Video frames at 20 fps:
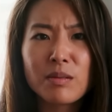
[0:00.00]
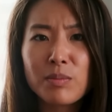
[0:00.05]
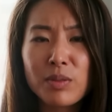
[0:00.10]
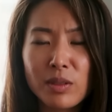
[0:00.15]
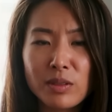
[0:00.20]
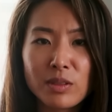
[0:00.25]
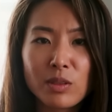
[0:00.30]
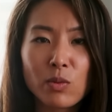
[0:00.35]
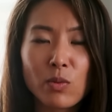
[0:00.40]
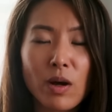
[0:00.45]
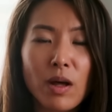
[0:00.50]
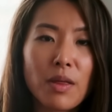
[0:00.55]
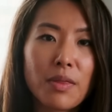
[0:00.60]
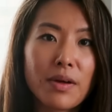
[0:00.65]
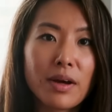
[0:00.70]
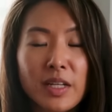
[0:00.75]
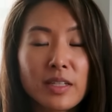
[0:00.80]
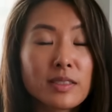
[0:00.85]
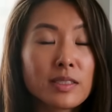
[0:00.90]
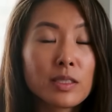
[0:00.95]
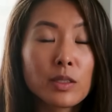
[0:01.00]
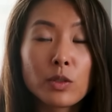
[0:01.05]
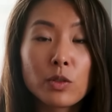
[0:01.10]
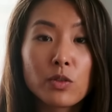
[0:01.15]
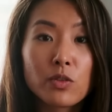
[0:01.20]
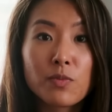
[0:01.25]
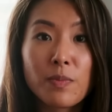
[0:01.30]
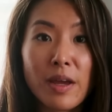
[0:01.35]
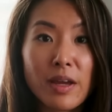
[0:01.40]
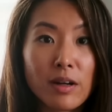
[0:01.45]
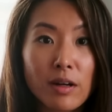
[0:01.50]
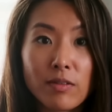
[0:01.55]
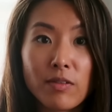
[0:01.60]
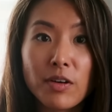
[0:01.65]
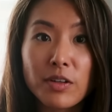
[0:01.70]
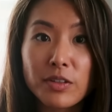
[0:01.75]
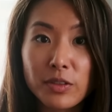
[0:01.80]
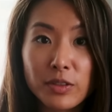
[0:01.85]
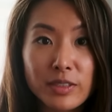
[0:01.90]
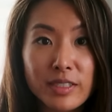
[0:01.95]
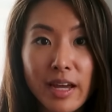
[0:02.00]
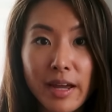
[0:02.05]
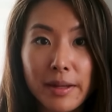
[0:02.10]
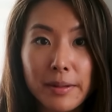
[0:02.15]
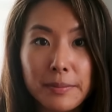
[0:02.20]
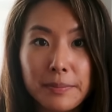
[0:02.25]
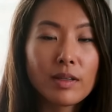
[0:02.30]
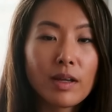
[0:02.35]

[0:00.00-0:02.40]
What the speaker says: and building wealth until you've paid off all your debt.